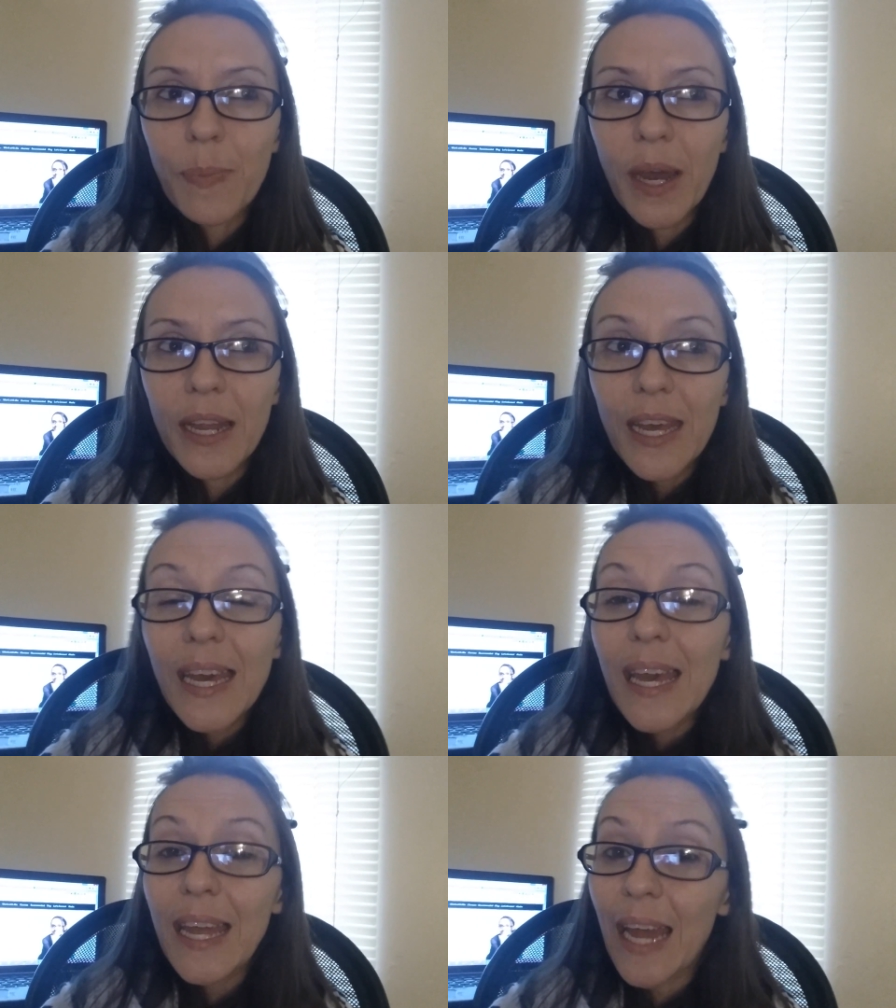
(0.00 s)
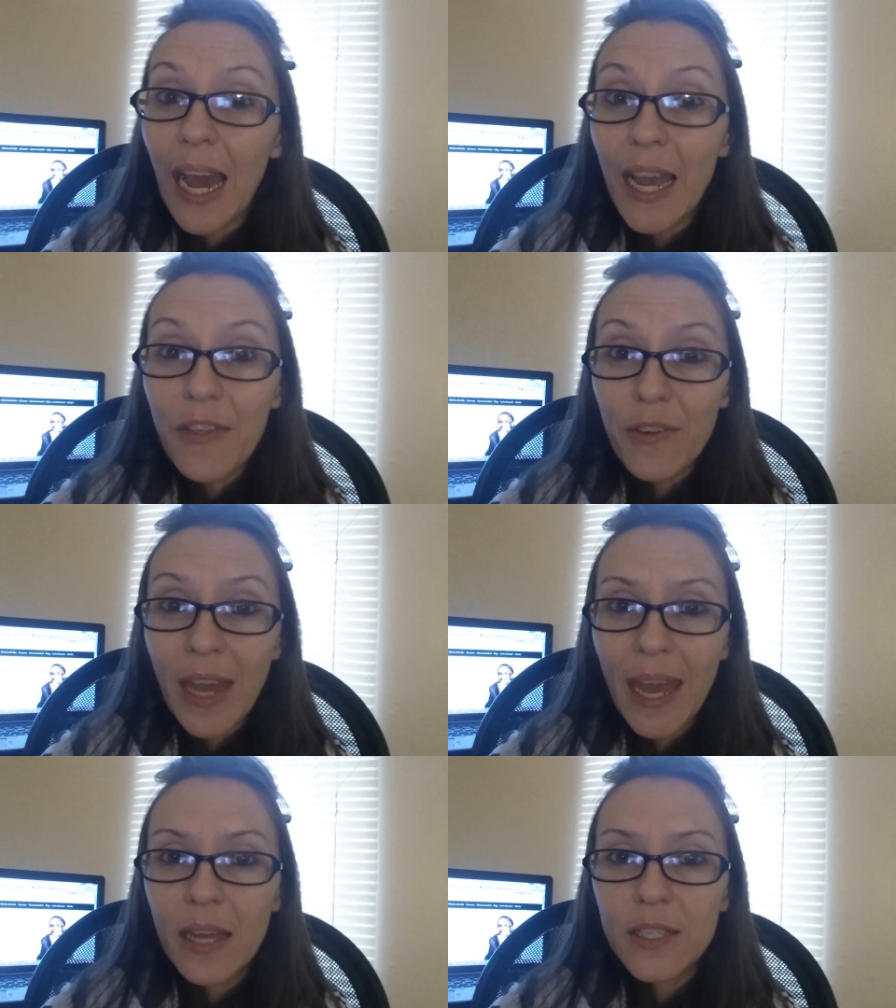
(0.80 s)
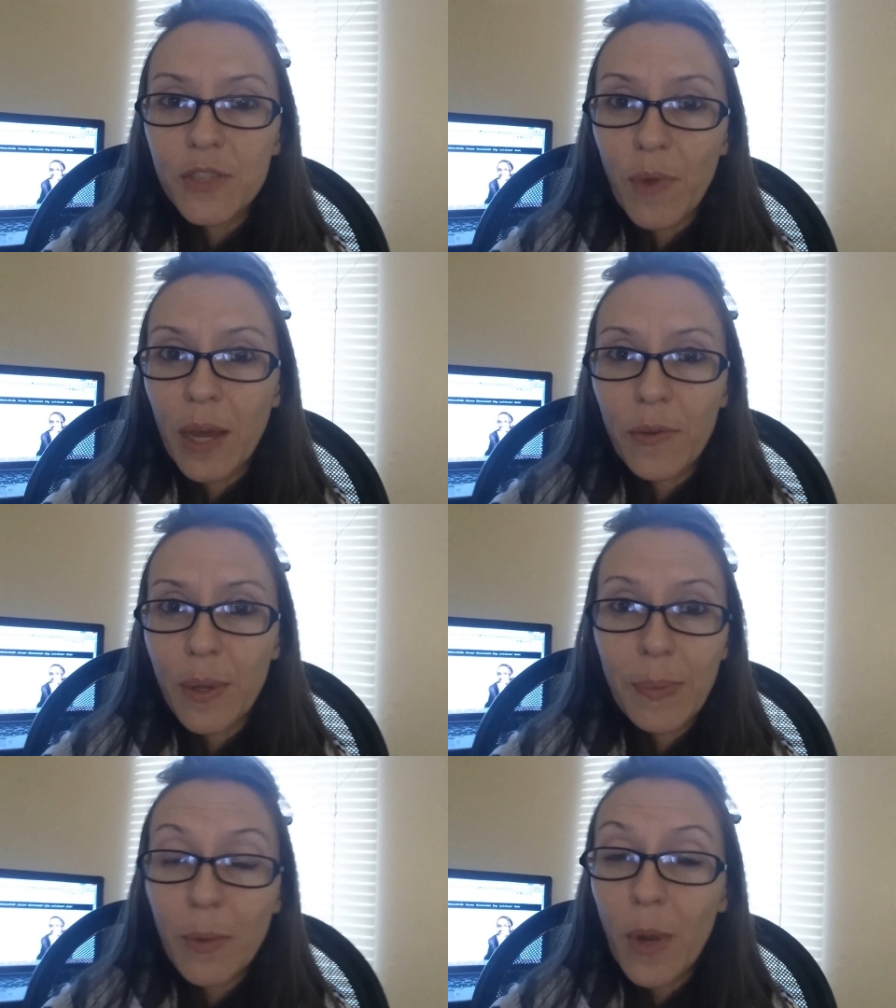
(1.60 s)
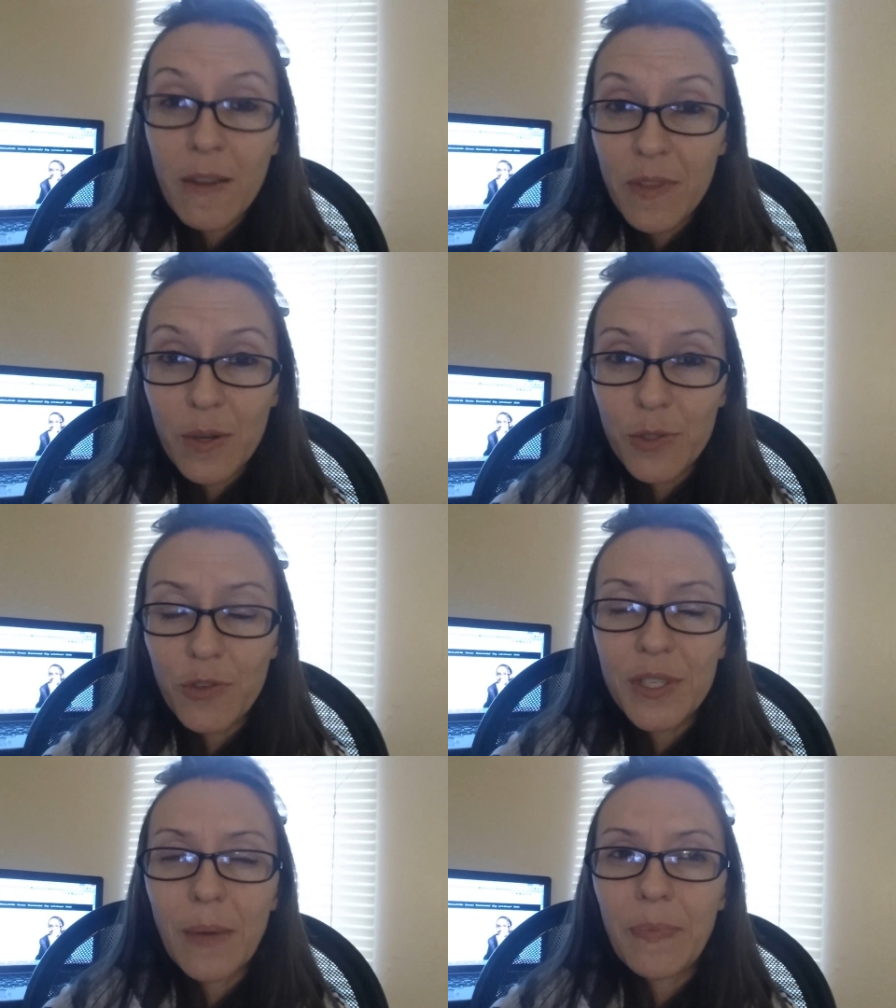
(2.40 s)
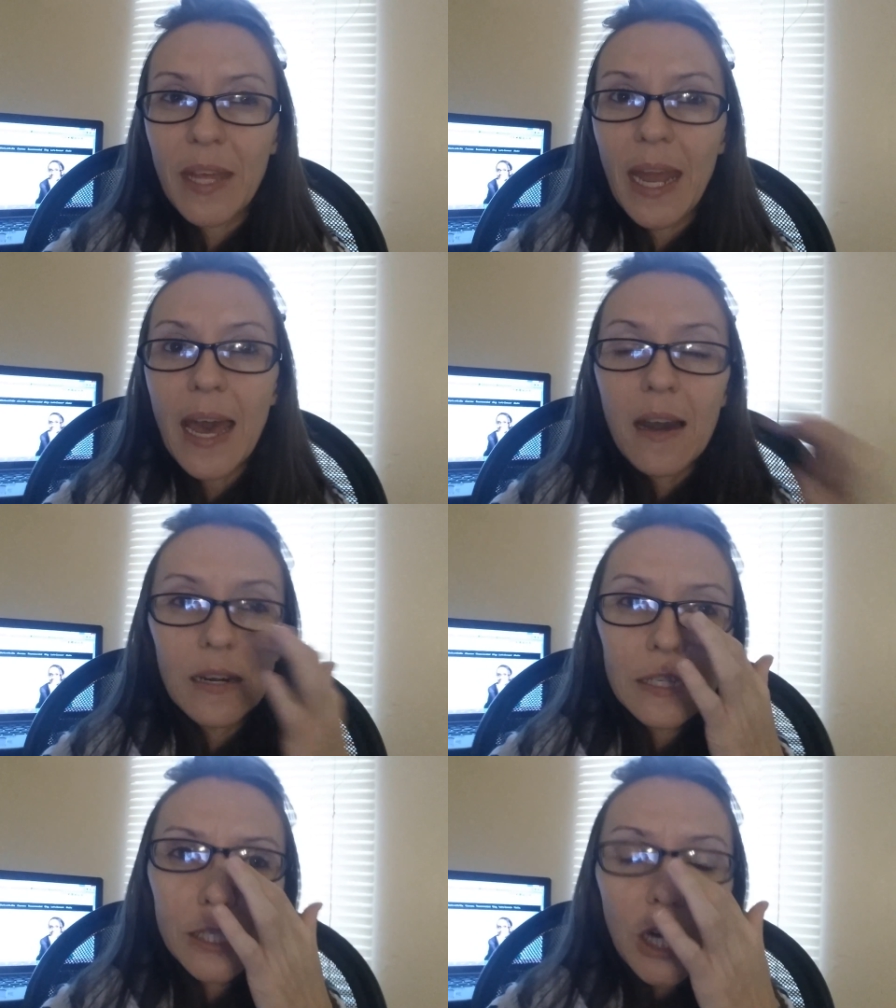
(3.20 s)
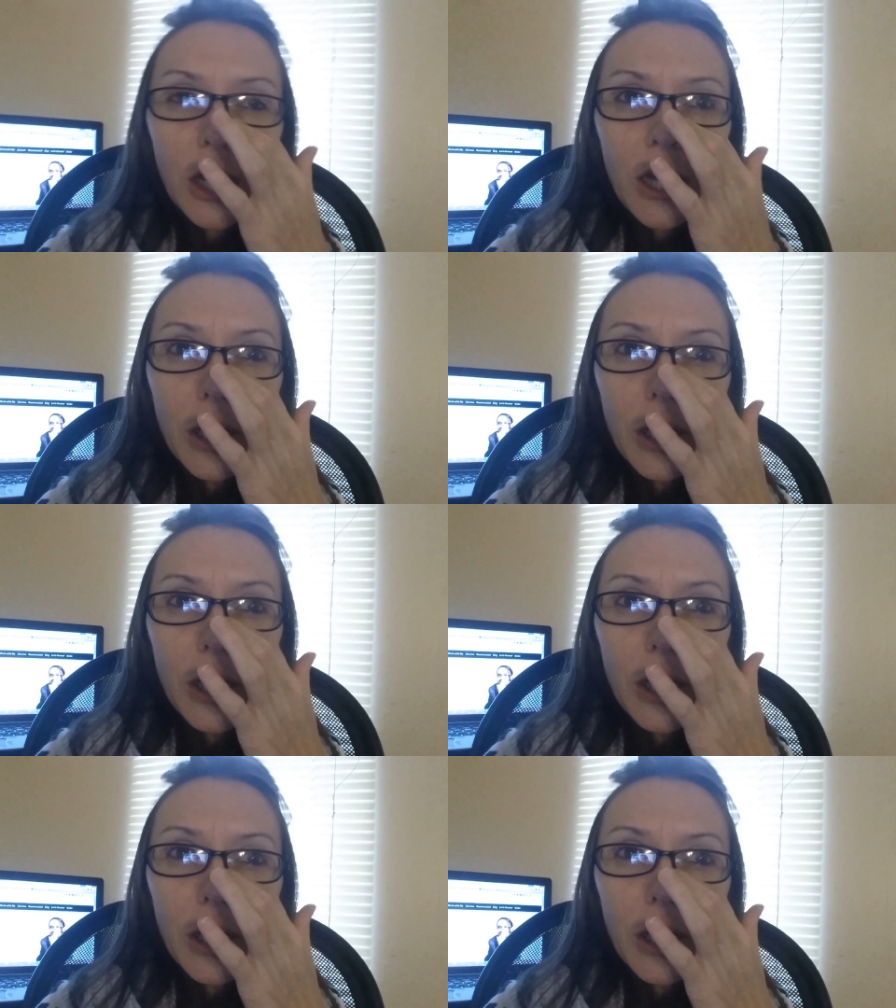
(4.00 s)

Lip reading: But in either case, whether it be one of those or something else,